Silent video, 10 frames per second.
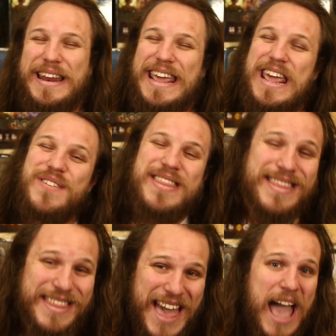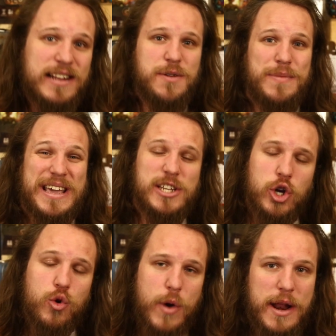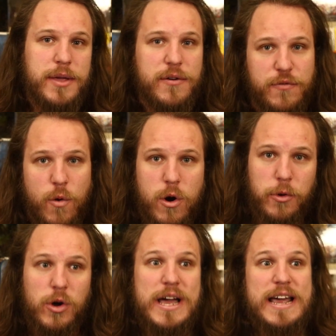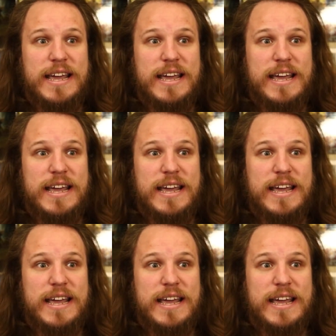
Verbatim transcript: But even that to me is incredibly affordable